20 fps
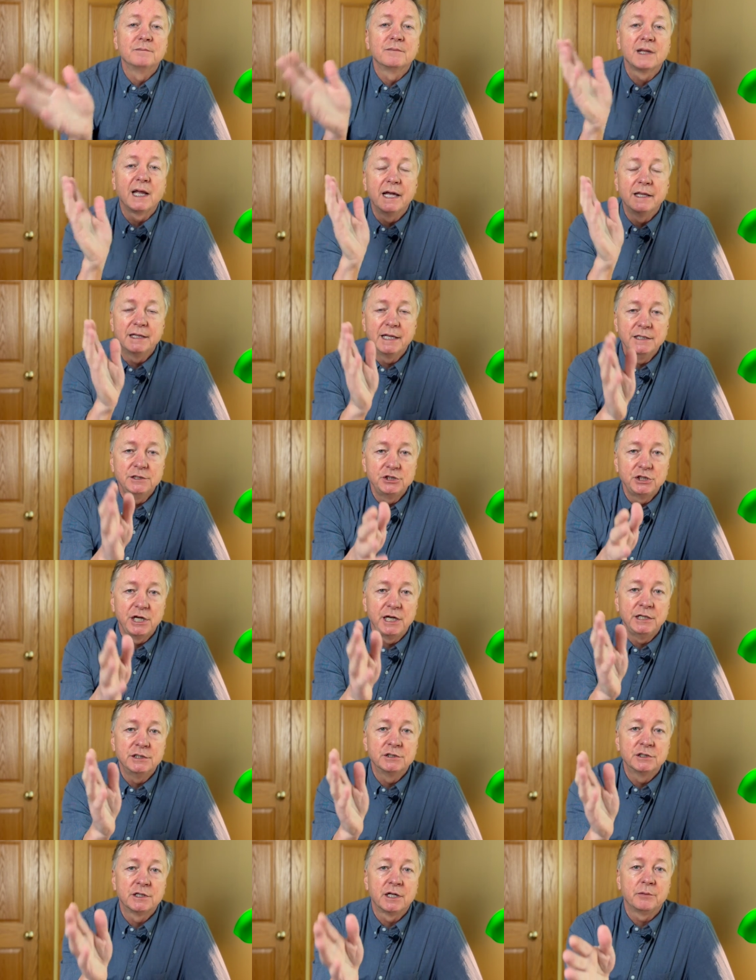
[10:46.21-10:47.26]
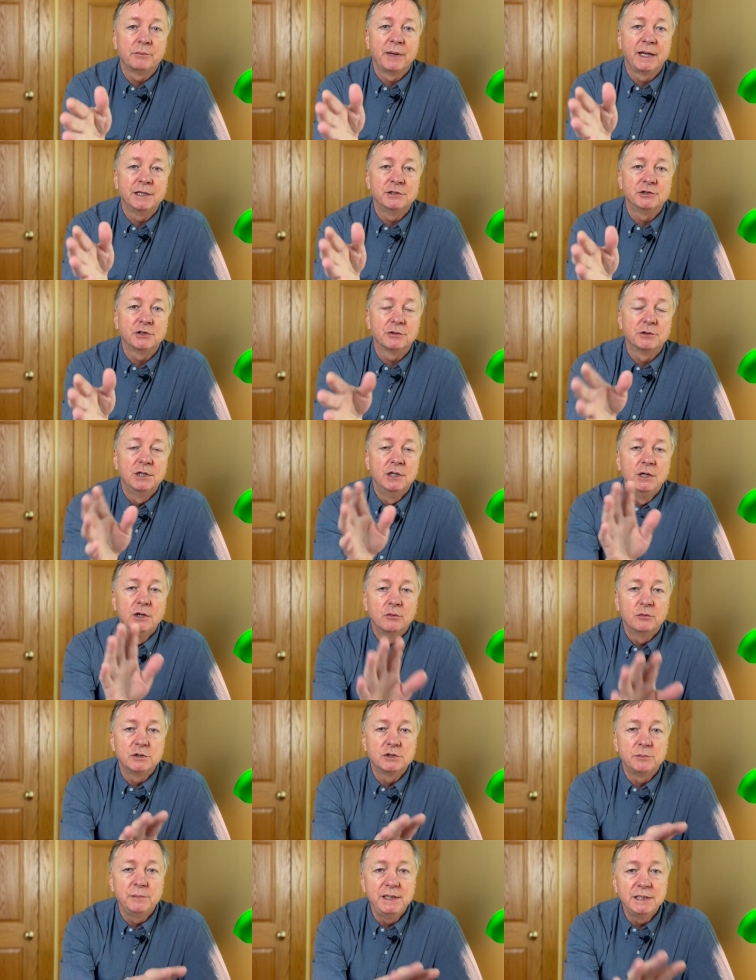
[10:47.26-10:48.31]
and they change their major,
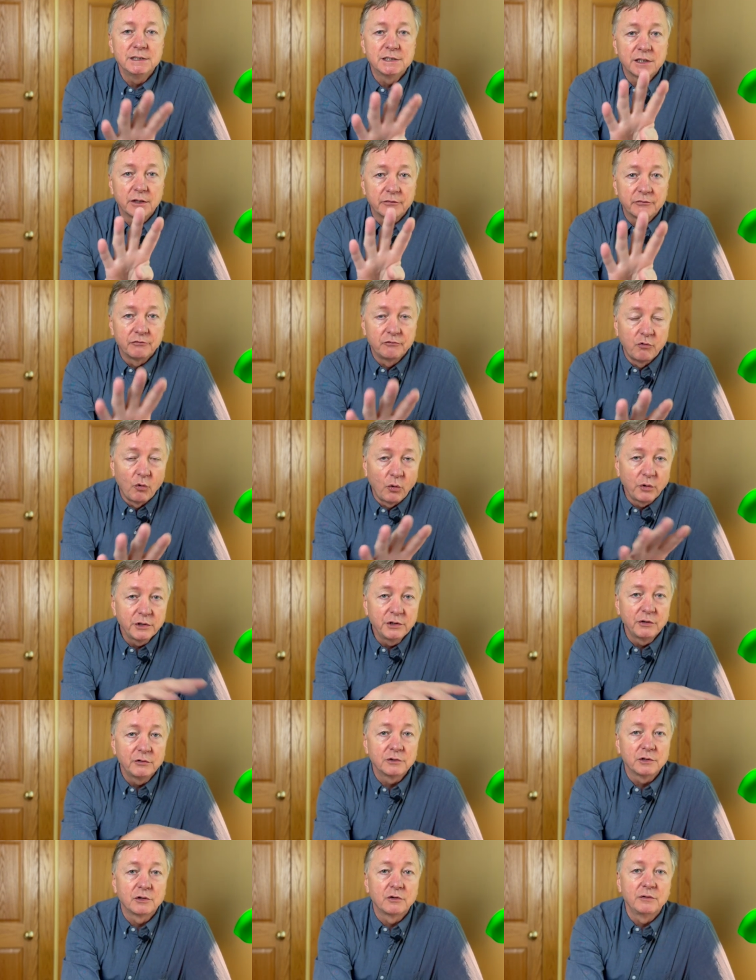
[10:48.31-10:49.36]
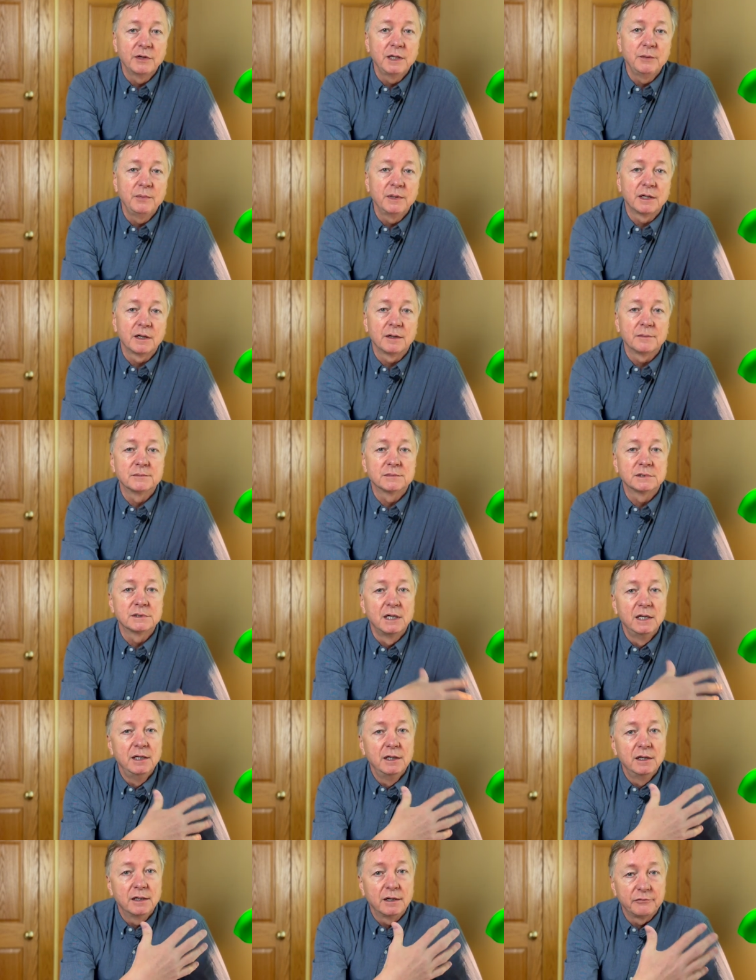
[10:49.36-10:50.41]
which means their four-year degree becomes
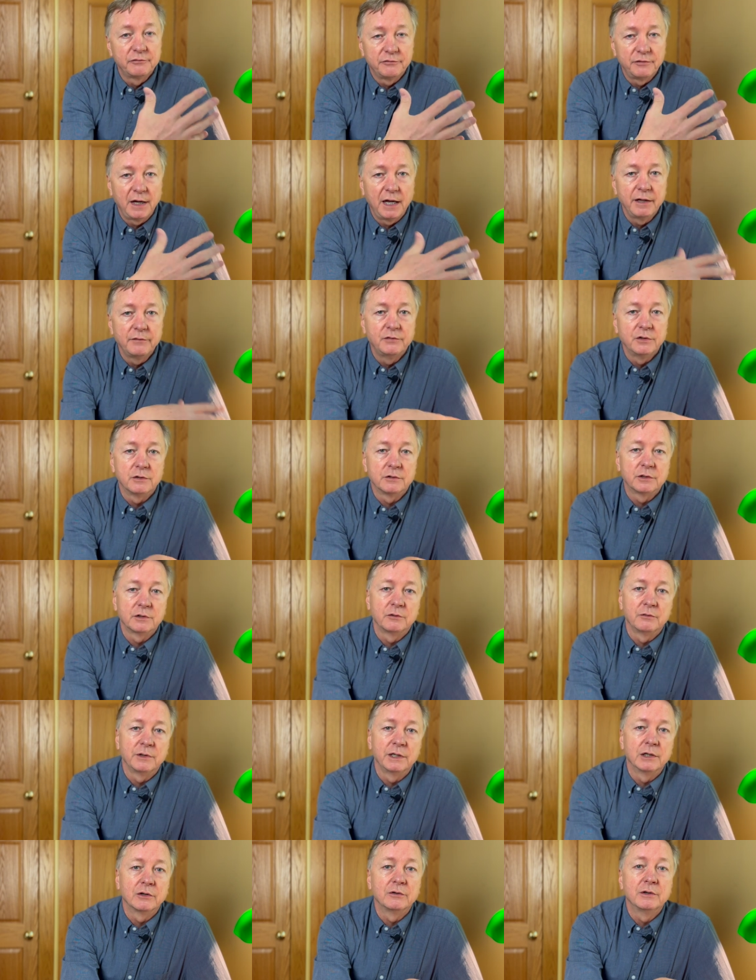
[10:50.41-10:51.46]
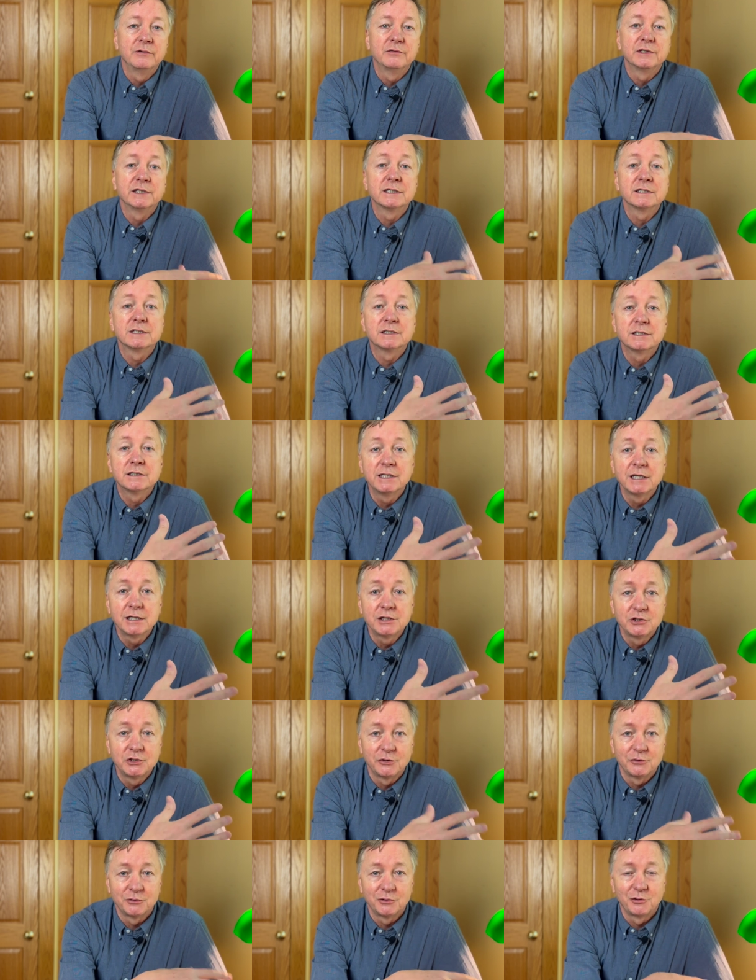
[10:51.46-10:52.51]
a five-year degree, or even a
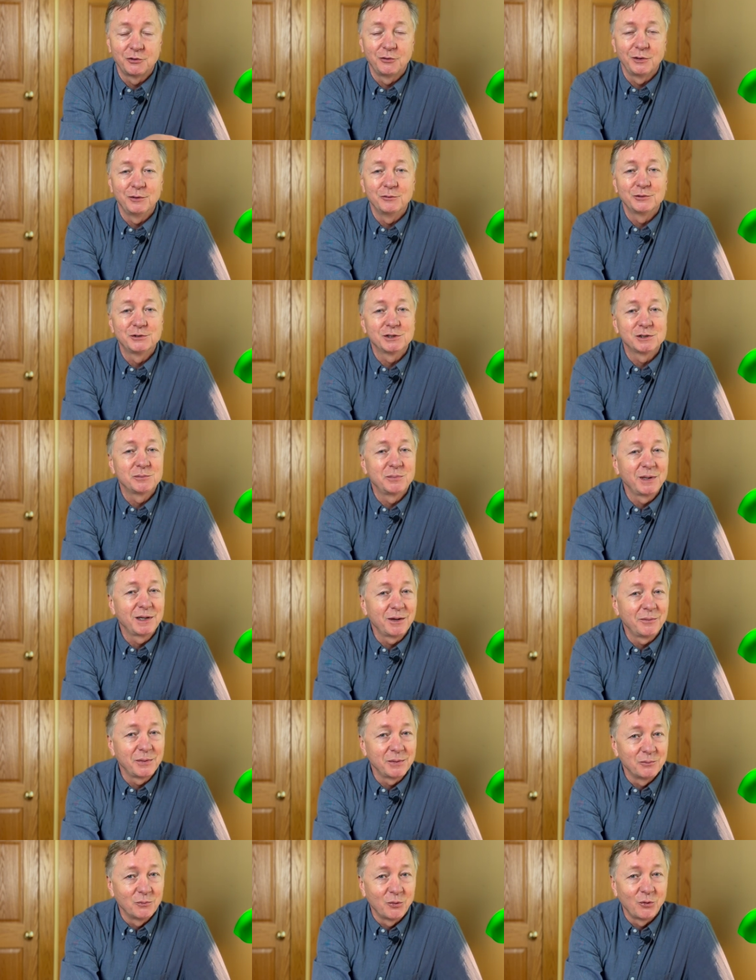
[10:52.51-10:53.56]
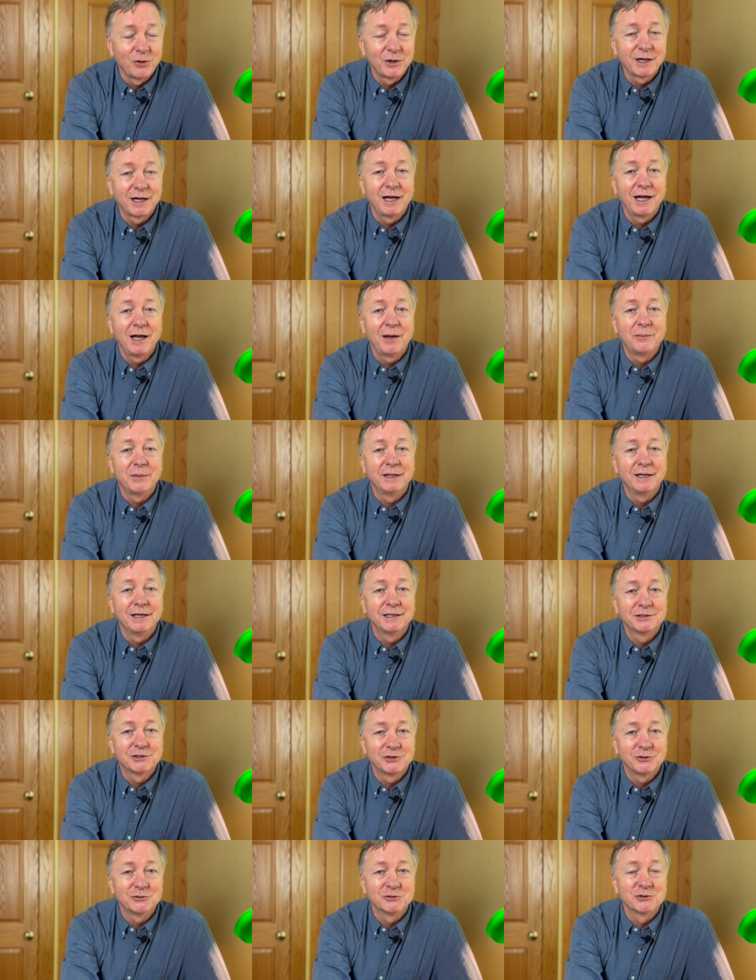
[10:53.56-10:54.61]
six-year degree, which is becoming more common at
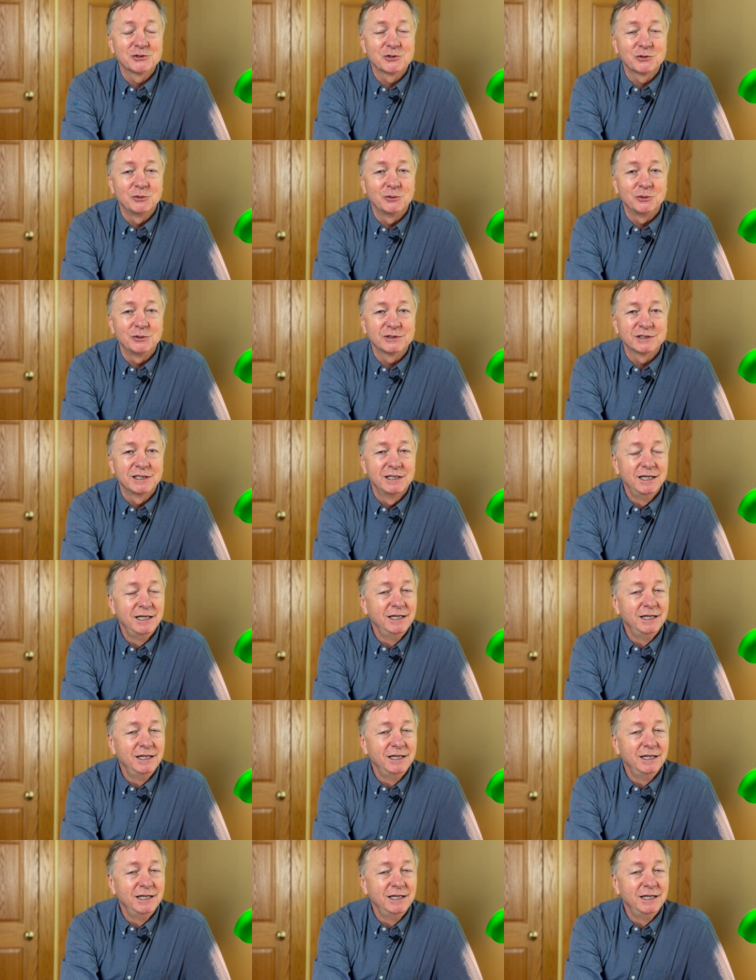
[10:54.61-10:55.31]
certain schools.